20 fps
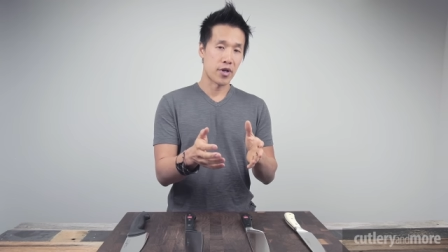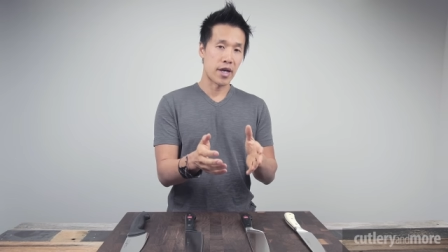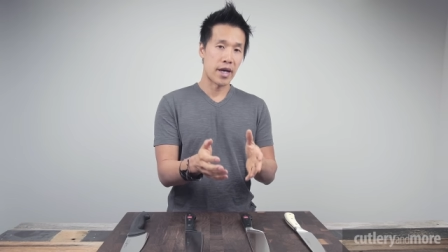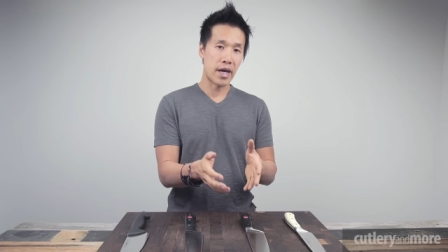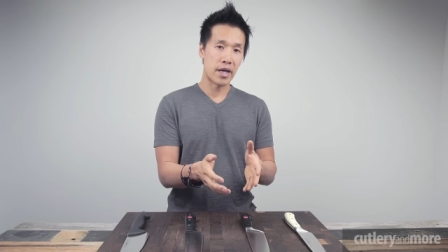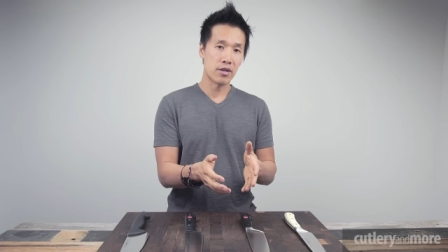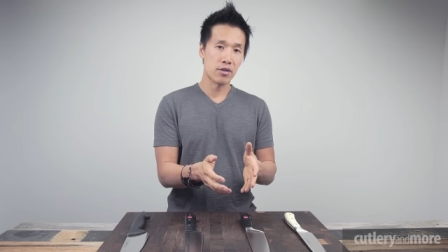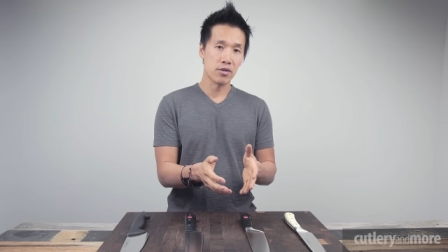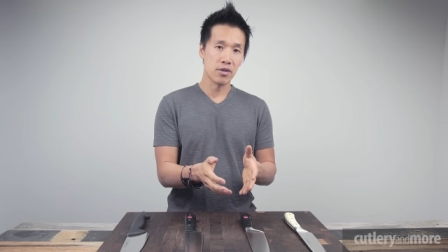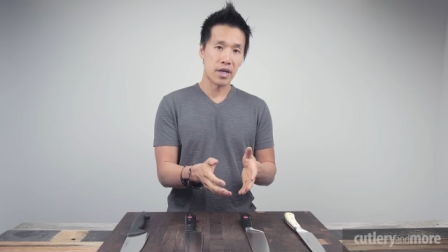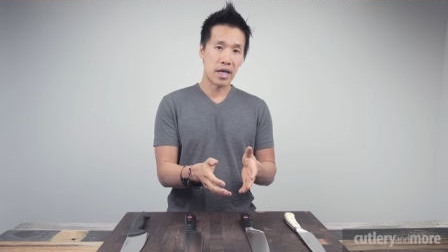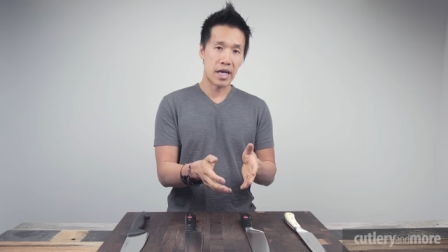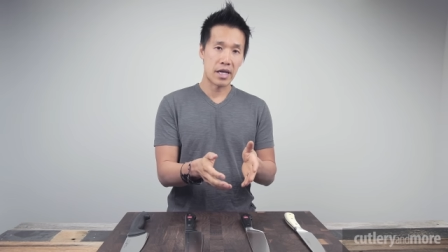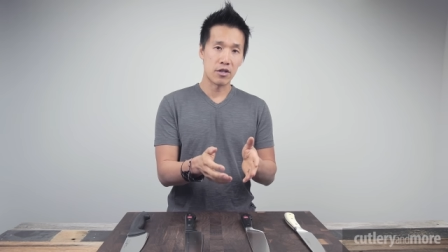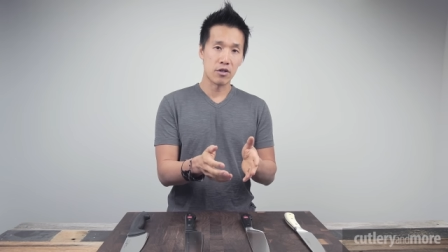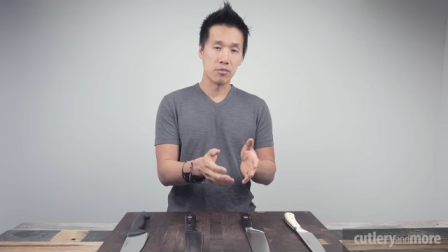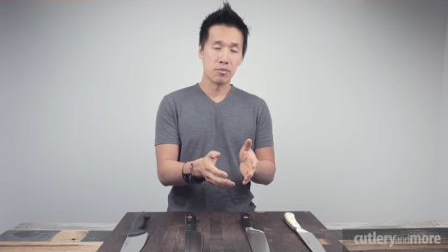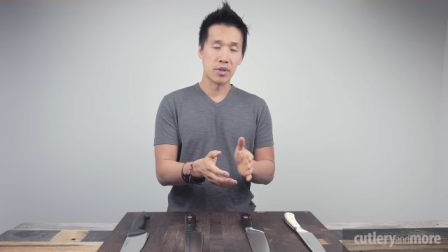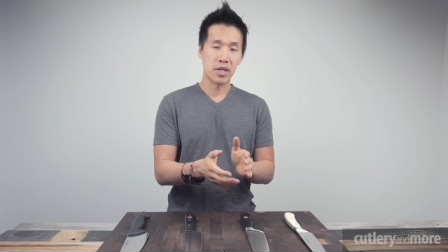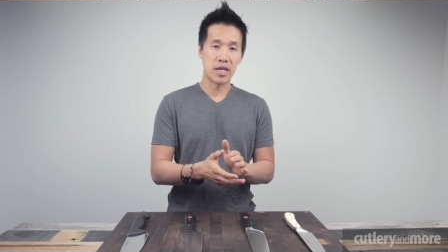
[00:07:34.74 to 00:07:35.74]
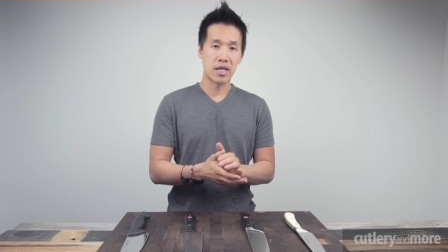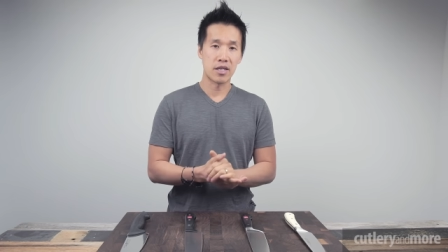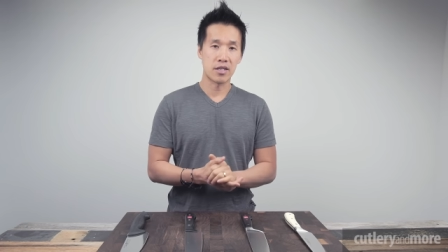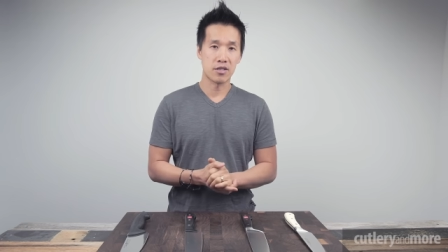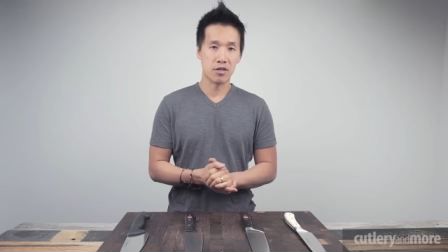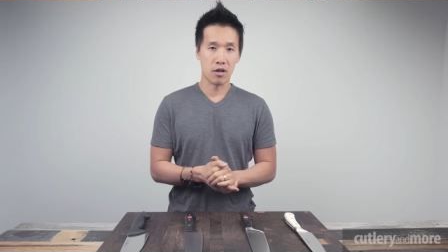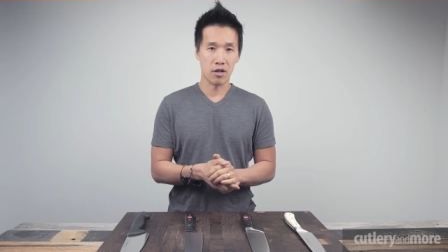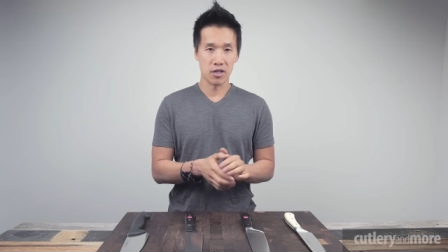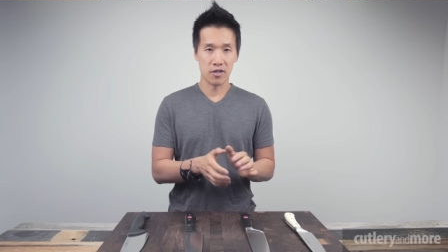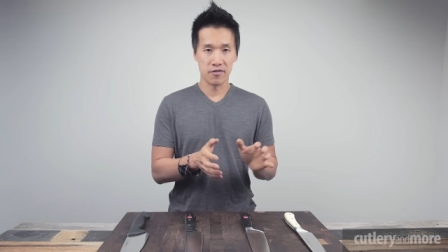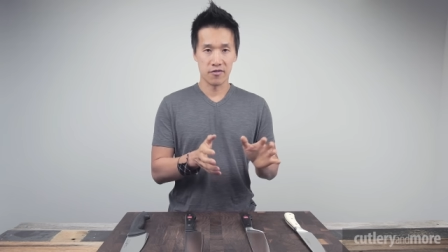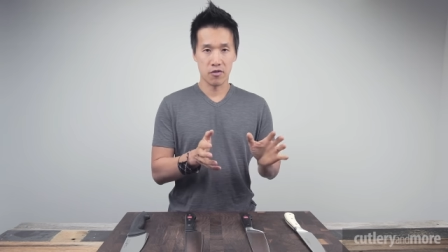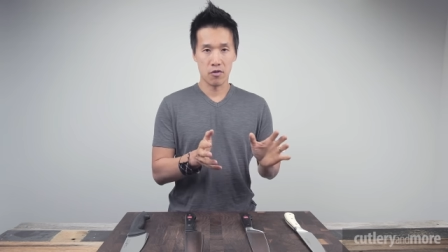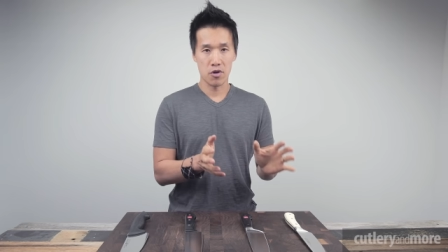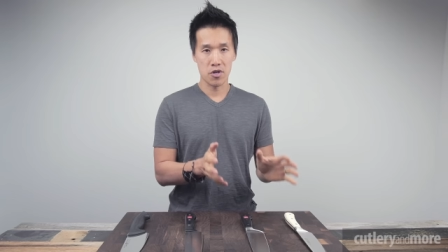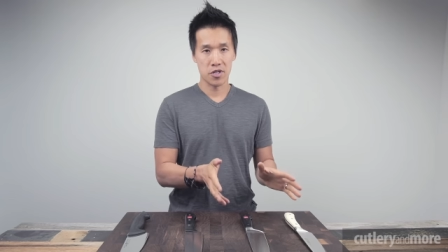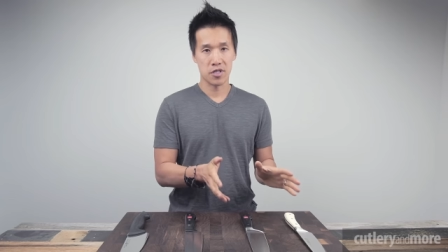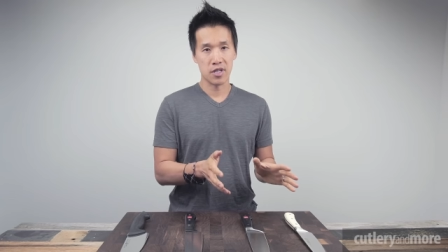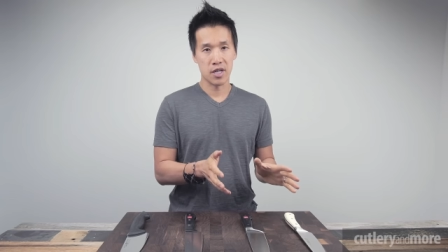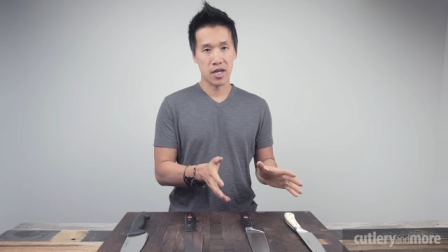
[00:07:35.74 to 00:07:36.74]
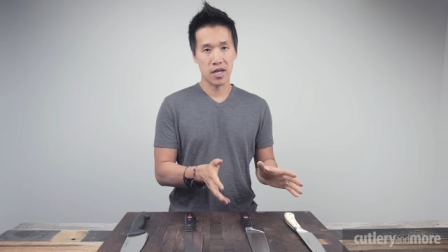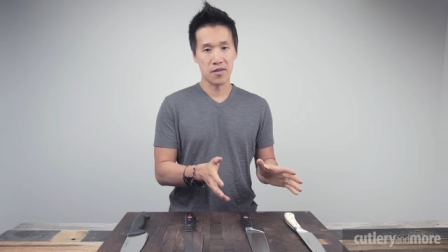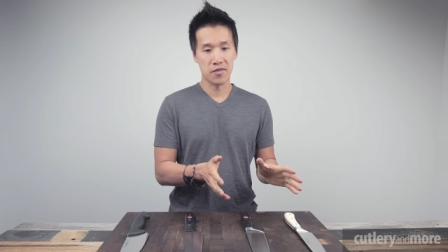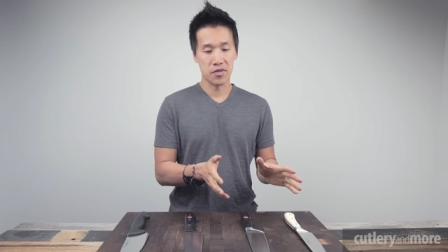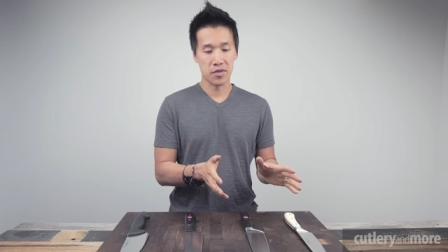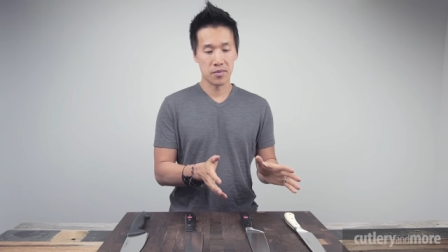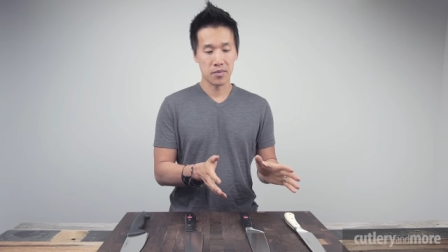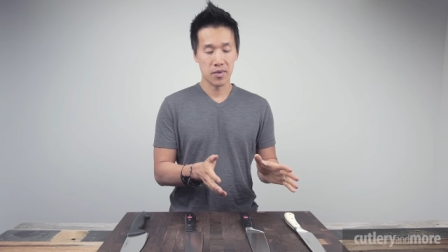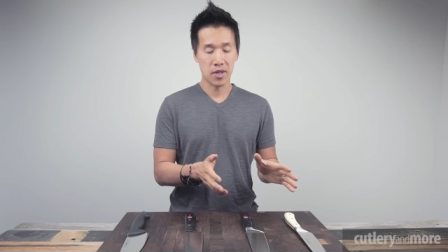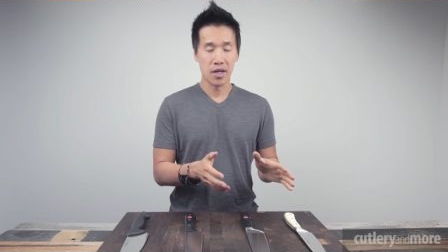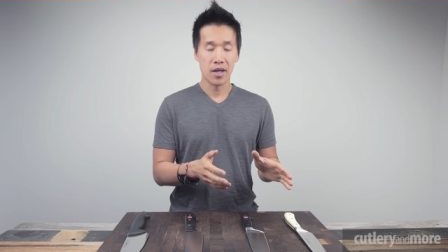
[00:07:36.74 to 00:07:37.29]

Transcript: your handle and your blades on the forged knives.